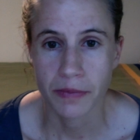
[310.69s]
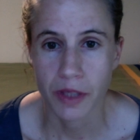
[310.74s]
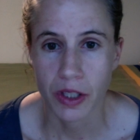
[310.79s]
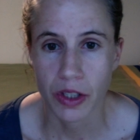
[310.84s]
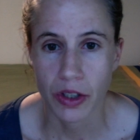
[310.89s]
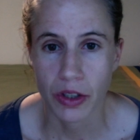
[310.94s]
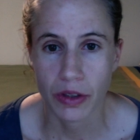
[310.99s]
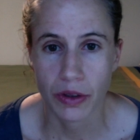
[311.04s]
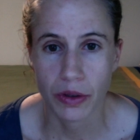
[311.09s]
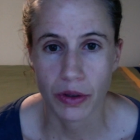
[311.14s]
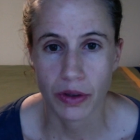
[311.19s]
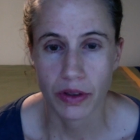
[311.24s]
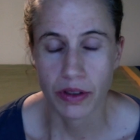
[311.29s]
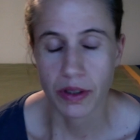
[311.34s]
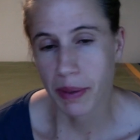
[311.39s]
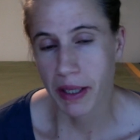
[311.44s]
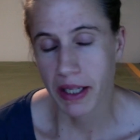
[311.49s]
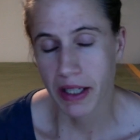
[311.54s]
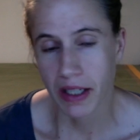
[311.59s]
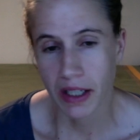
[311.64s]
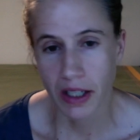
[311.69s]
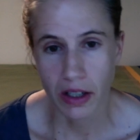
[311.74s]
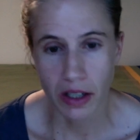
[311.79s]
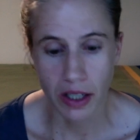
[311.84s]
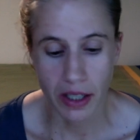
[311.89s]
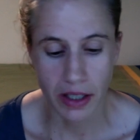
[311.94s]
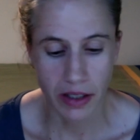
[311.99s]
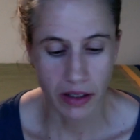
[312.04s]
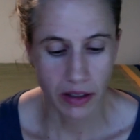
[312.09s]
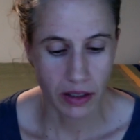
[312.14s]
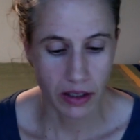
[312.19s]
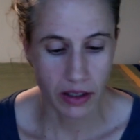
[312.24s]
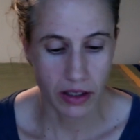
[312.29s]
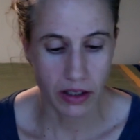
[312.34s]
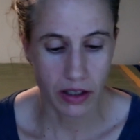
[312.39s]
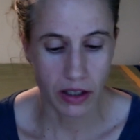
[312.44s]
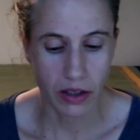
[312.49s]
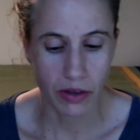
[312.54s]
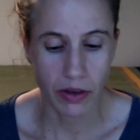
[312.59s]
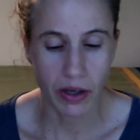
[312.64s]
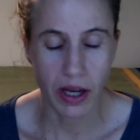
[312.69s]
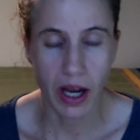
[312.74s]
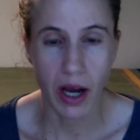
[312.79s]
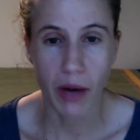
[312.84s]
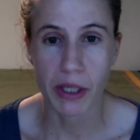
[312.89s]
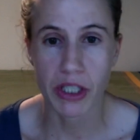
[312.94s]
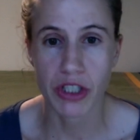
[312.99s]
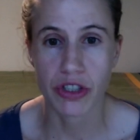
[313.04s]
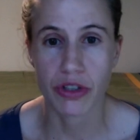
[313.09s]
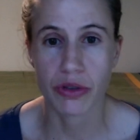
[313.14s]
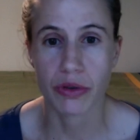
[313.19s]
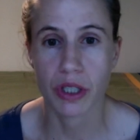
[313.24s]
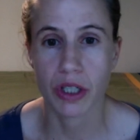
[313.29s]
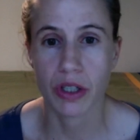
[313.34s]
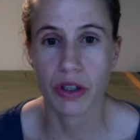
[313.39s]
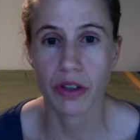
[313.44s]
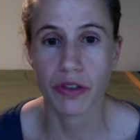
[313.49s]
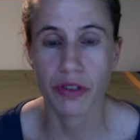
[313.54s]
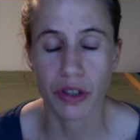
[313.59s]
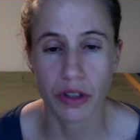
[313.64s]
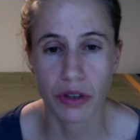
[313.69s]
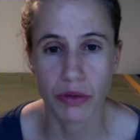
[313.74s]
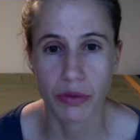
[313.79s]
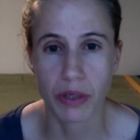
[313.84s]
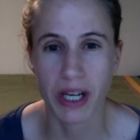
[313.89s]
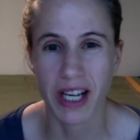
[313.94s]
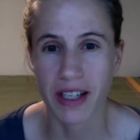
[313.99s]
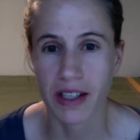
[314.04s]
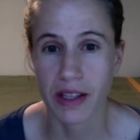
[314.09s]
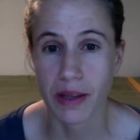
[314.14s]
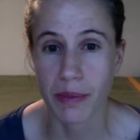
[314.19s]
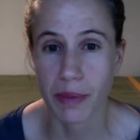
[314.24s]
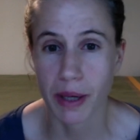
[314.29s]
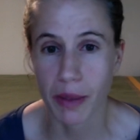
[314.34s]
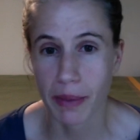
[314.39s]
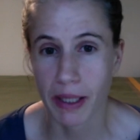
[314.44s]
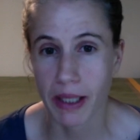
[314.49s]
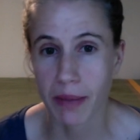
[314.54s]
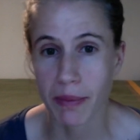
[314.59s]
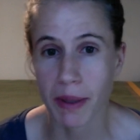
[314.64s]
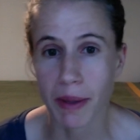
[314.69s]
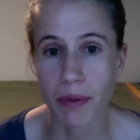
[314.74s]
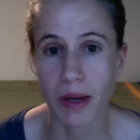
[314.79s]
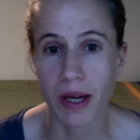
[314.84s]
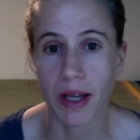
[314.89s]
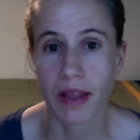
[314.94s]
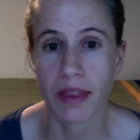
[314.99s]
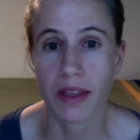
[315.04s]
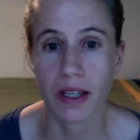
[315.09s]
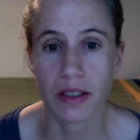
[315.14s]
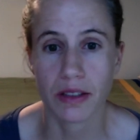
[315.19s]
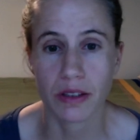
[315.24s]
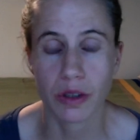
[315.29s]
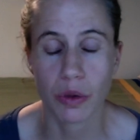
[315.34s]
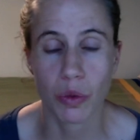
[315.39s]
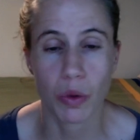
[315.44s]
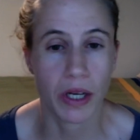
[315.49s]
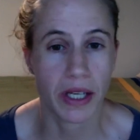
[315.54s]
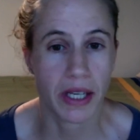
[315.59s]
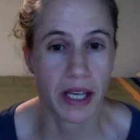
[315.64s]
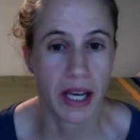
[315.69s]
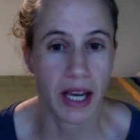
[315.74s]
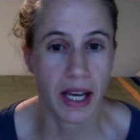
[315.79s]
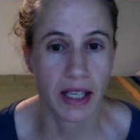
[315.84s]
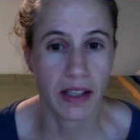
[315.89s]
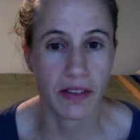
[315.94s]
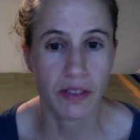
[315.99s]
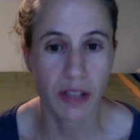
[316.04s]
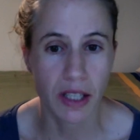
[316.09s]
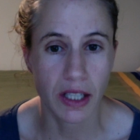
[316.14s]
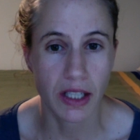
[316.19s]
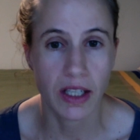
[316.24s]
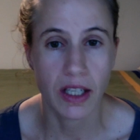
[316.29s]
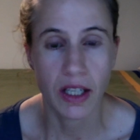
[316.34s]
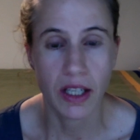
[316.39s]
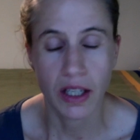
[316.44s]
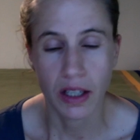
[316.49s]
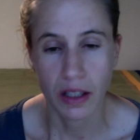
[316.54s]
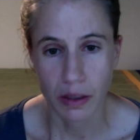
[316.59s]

you, depending on, how much you do, if you do kind of the bare minimum, I think it's a one-day activity.